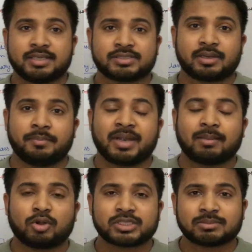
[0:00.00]
is a
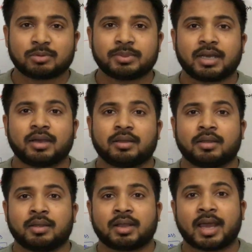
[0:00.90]
metabolism of the
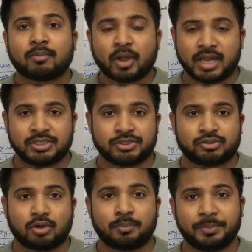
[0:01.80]
carbohydrate,
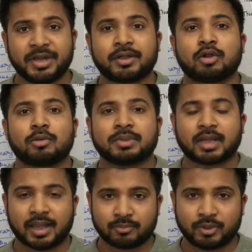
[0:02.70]
or breakdown of the
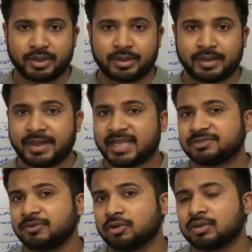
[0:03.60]
carbohydrate. And
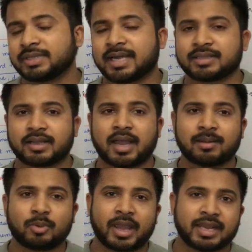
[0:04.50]
as we know that the
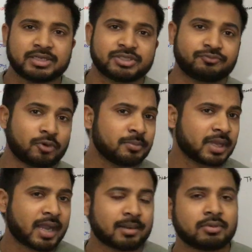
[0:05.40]
carbohydrate, from
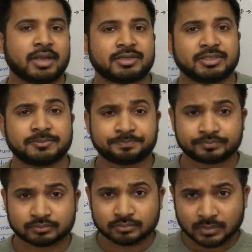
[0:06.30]
the carbohydrate,
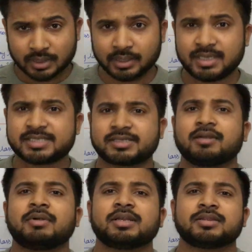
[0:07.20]
it's
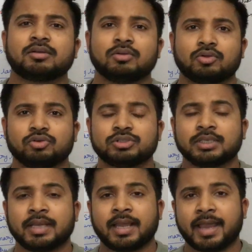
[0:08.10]
converting the glucose,
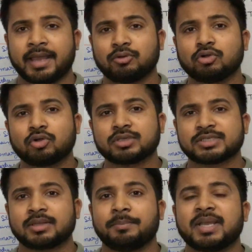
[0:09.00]
and glucose
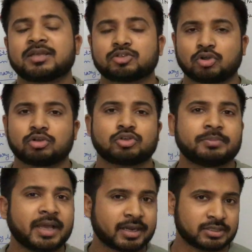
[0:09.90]
is the major source
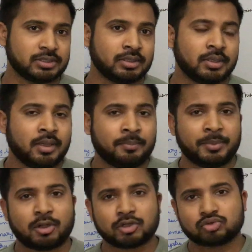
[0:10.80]
of the energy,
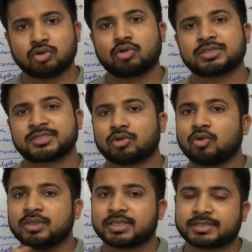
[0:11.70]
because glucose is a
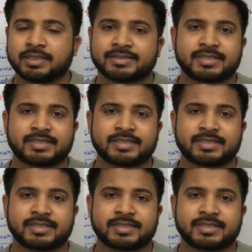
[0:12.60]
go in the